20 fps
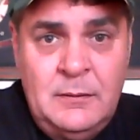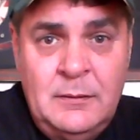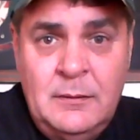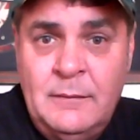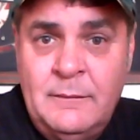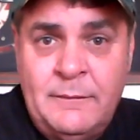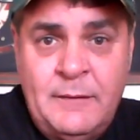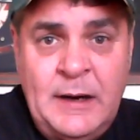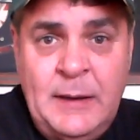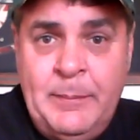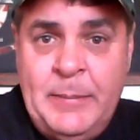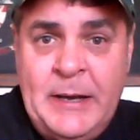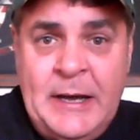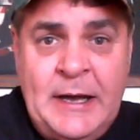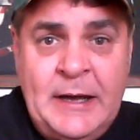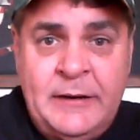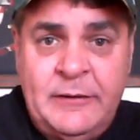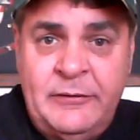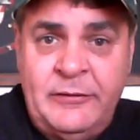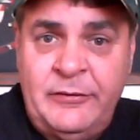Free
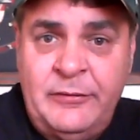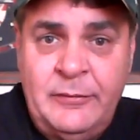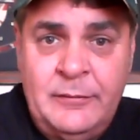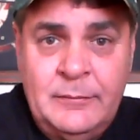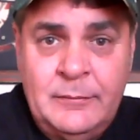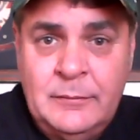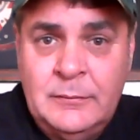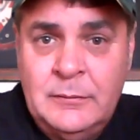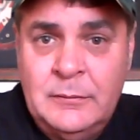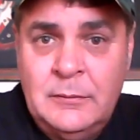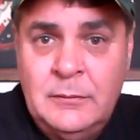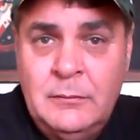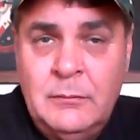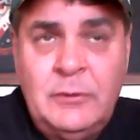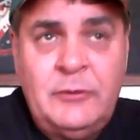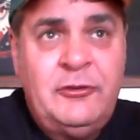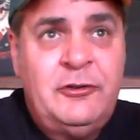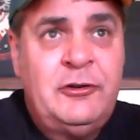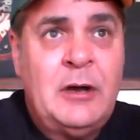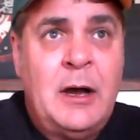picks.
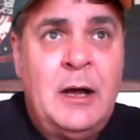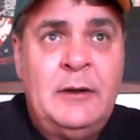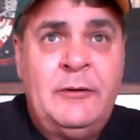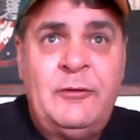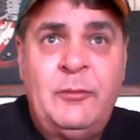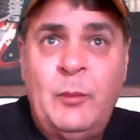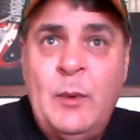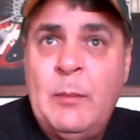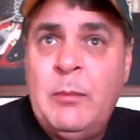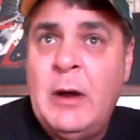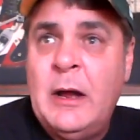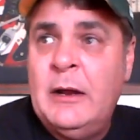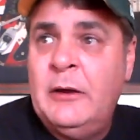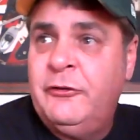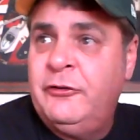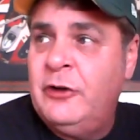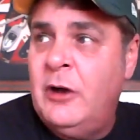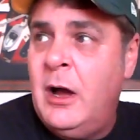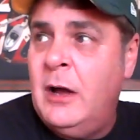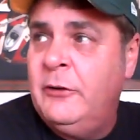What's Sean's? We brought
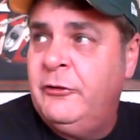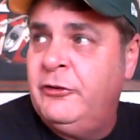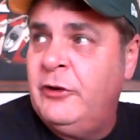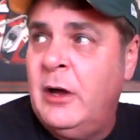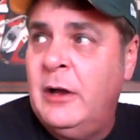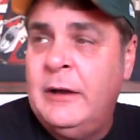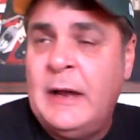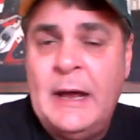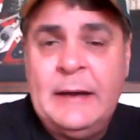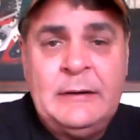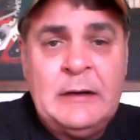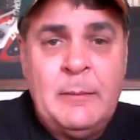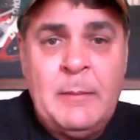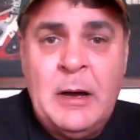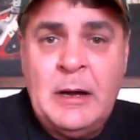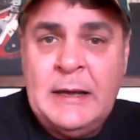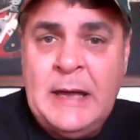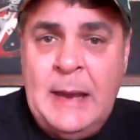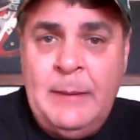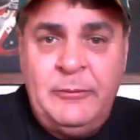Sean. Sean and I talk
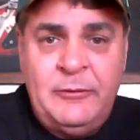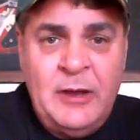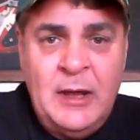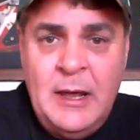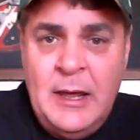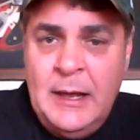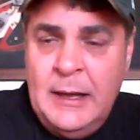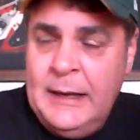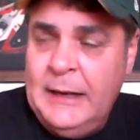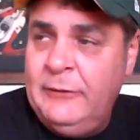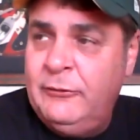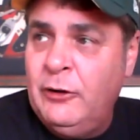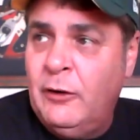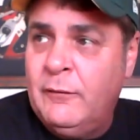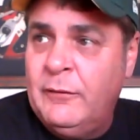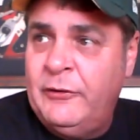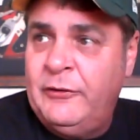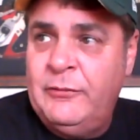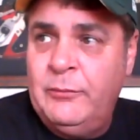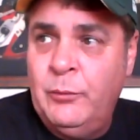about games.
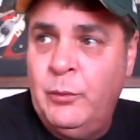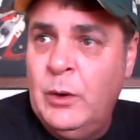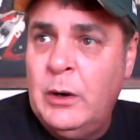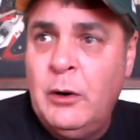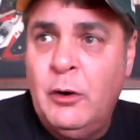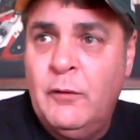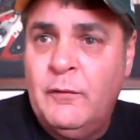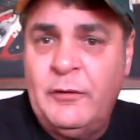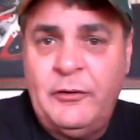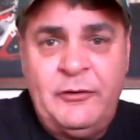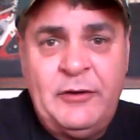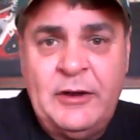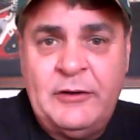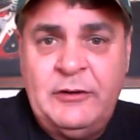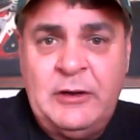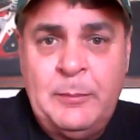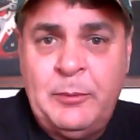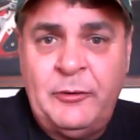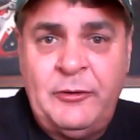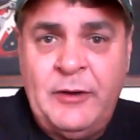We're over
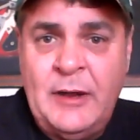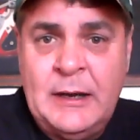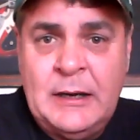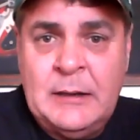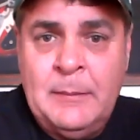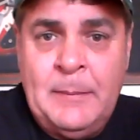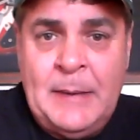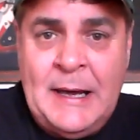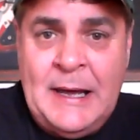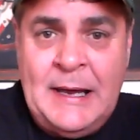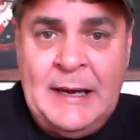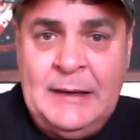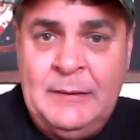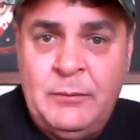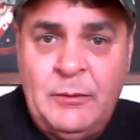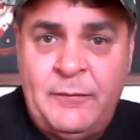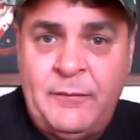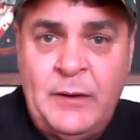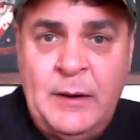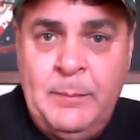60% combined
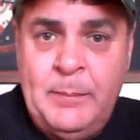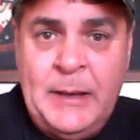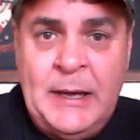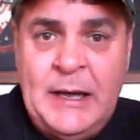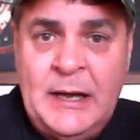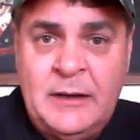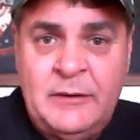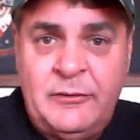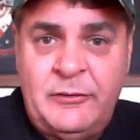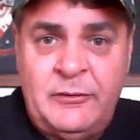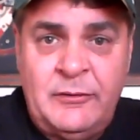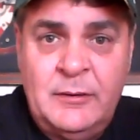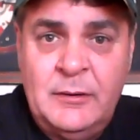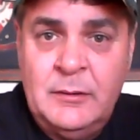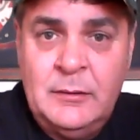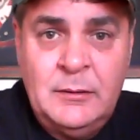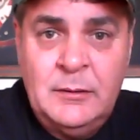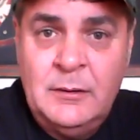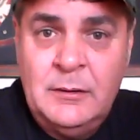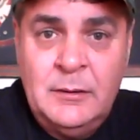with free picks.
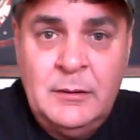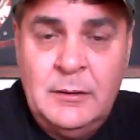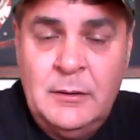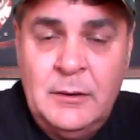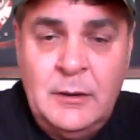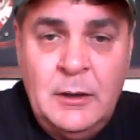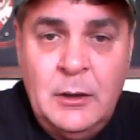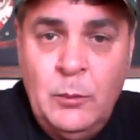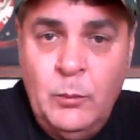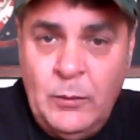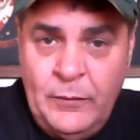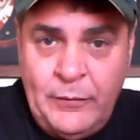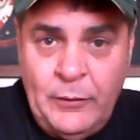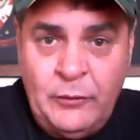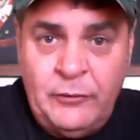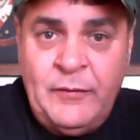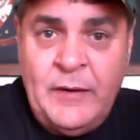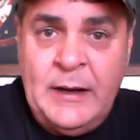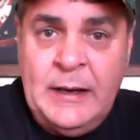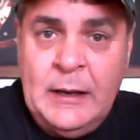With
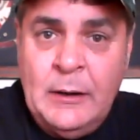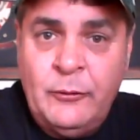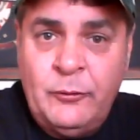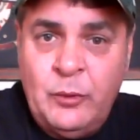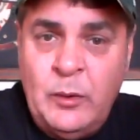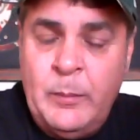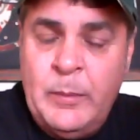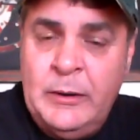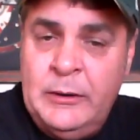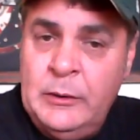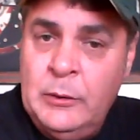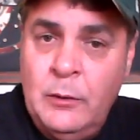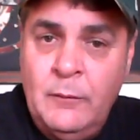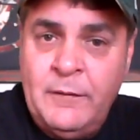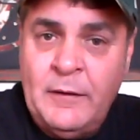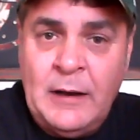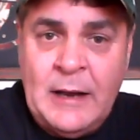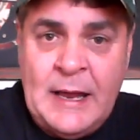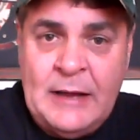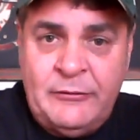those videos we've been doing for
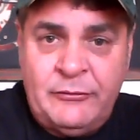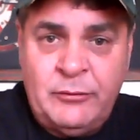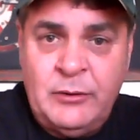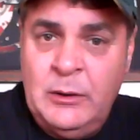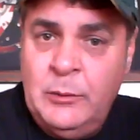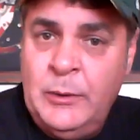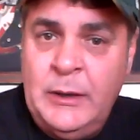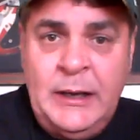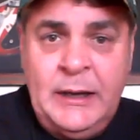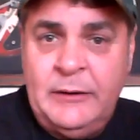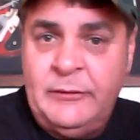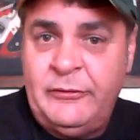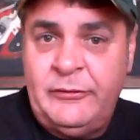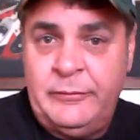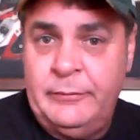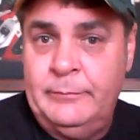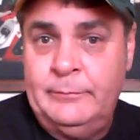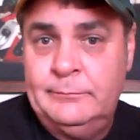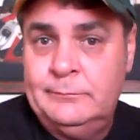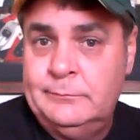the last 3 weeks.
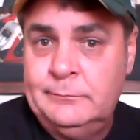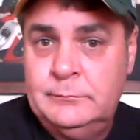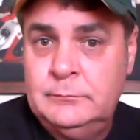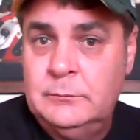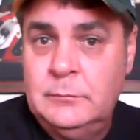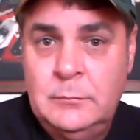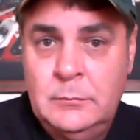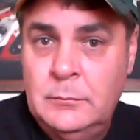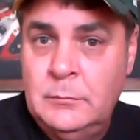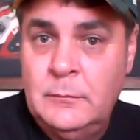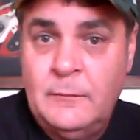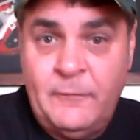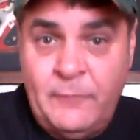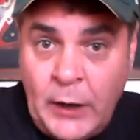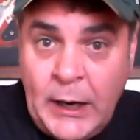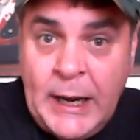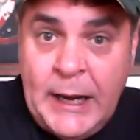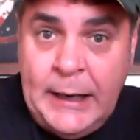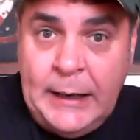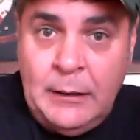
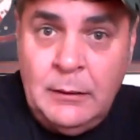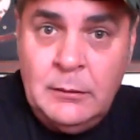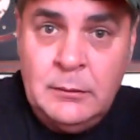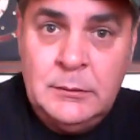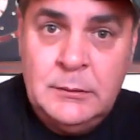Free.